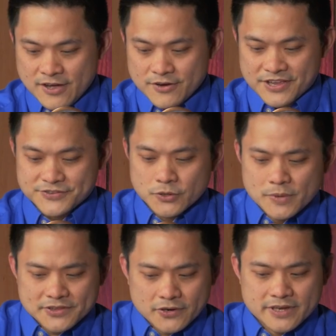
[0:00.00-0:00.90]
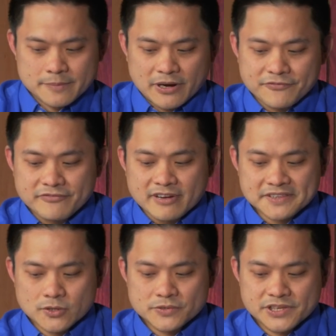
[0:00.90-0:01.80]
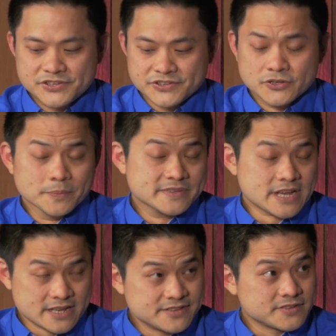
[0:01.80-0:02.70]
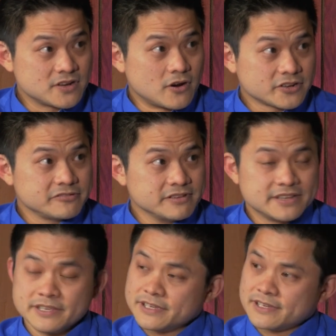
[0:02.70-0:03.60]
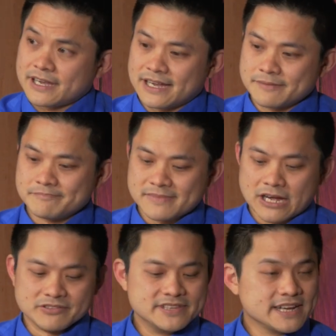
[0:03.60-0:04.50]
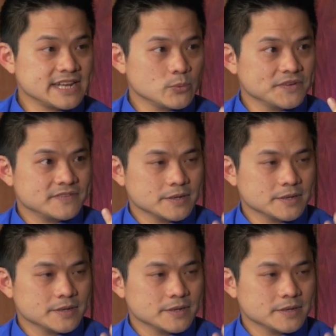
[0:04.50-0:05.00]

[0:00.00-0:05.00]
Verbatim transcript: Okay, so we're talking about front loaded genomes, that is, God creating um, our DNA with